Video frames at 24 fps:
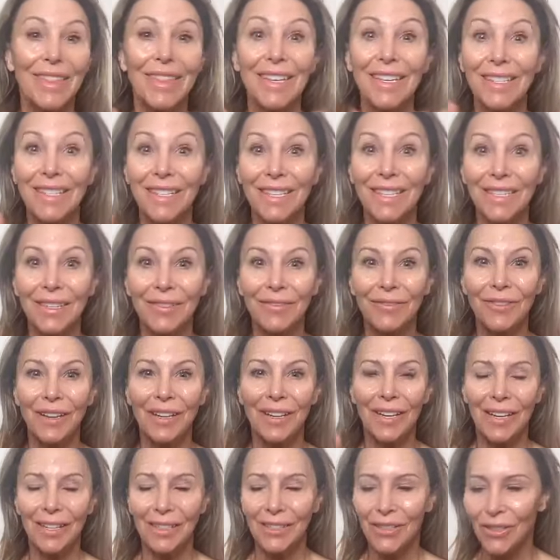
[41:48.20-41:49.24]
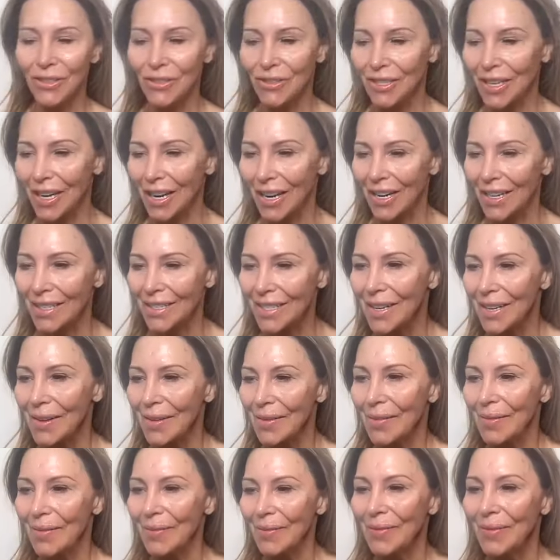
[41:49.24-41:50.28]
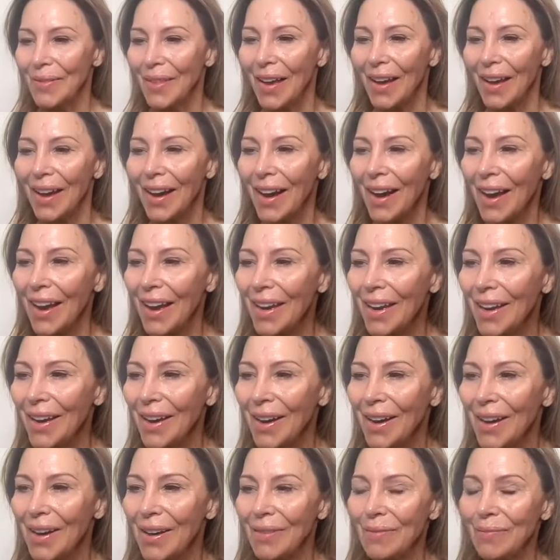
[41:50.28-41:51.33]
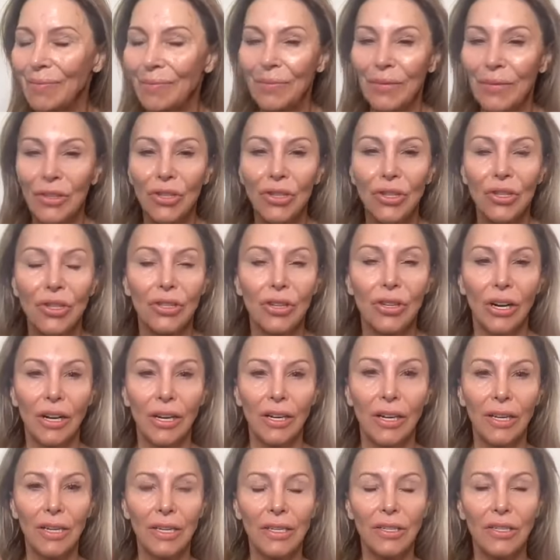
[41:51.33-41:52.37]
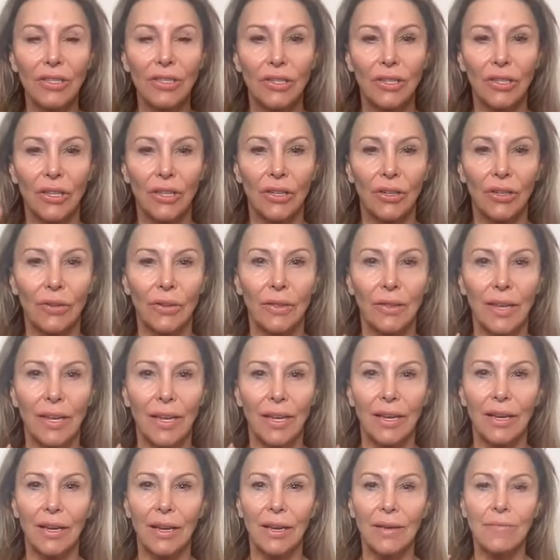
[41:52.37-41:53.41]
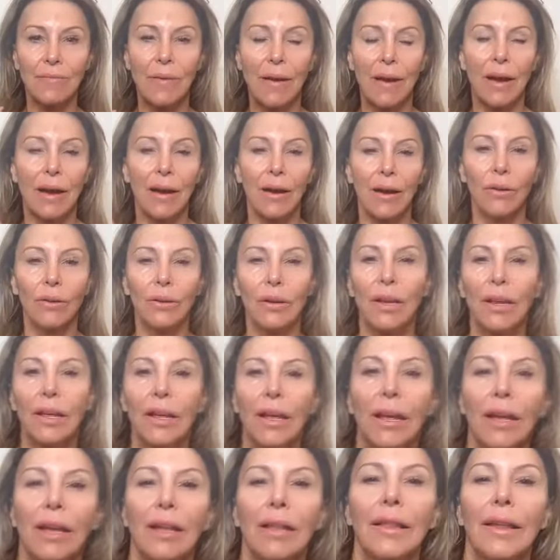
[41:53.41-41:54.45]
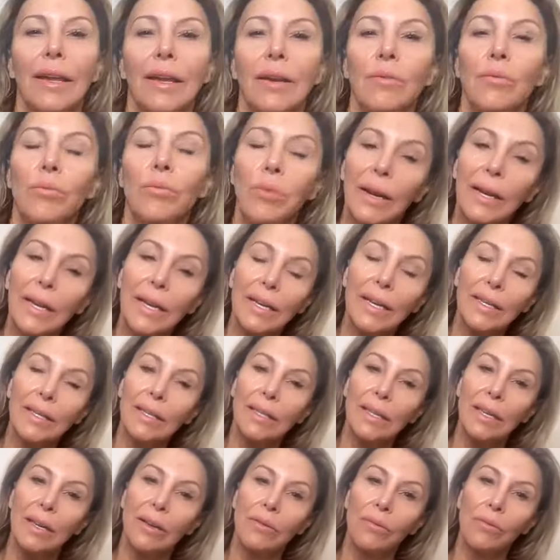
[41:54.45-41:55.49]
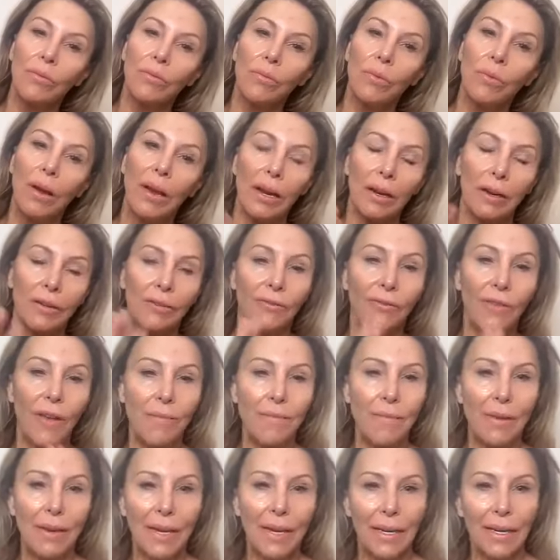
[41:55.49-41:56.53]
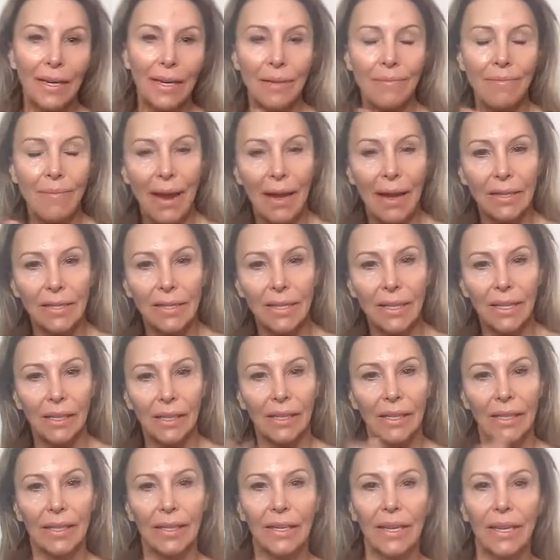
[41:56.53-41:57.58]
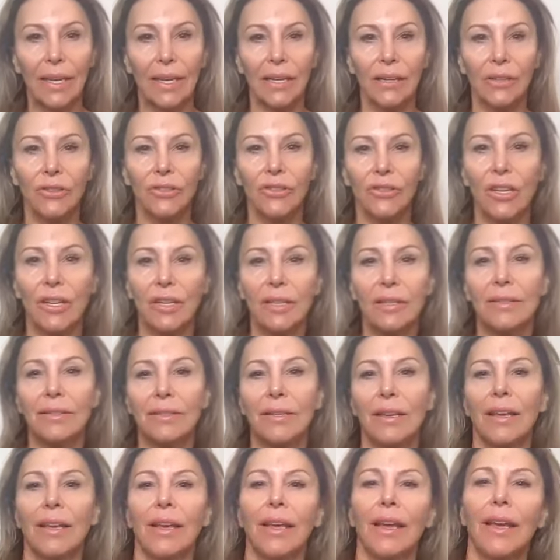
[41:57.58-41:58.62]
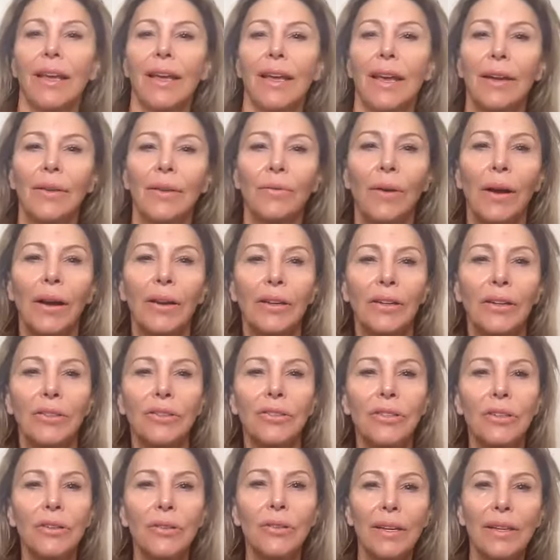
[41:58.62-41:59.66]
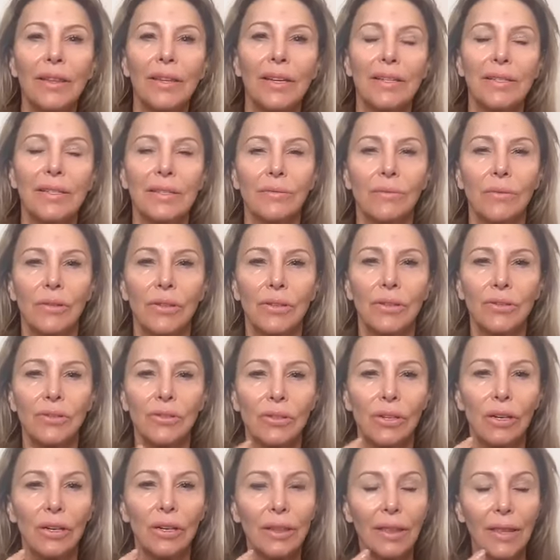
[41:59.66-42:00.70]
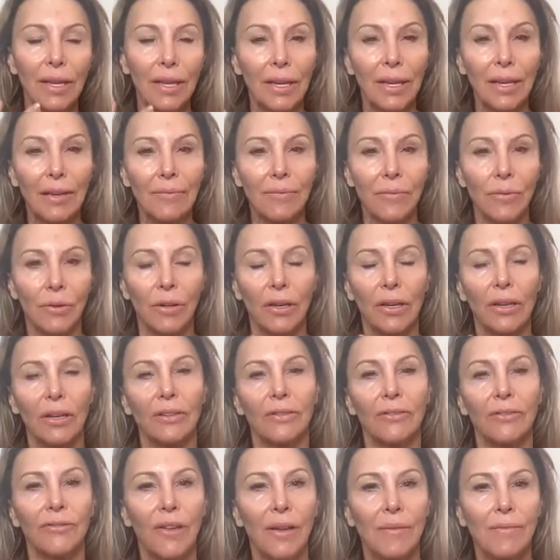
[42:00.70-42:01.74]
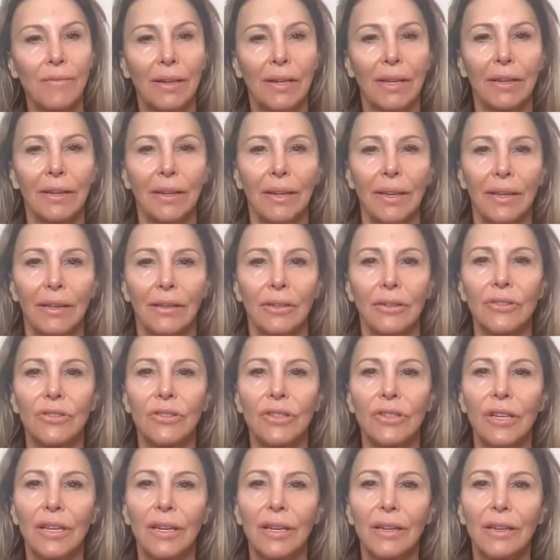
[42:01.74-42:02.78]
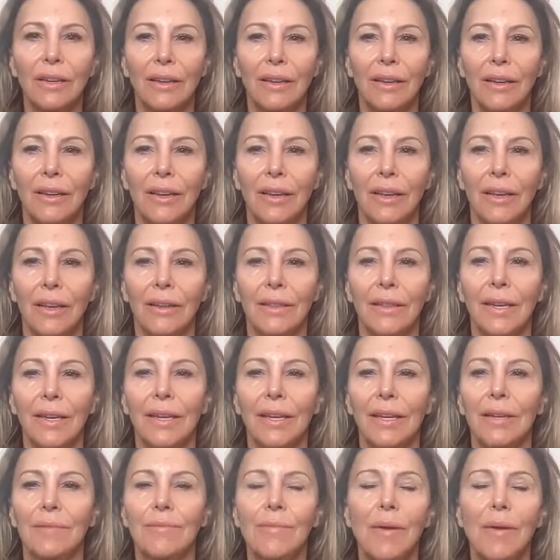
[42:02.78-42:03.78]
this is a fun exercise. I started to think about like what are feminine and masculine energies. And while you're doing this, when you start thinking of more of your feminine energy, thinking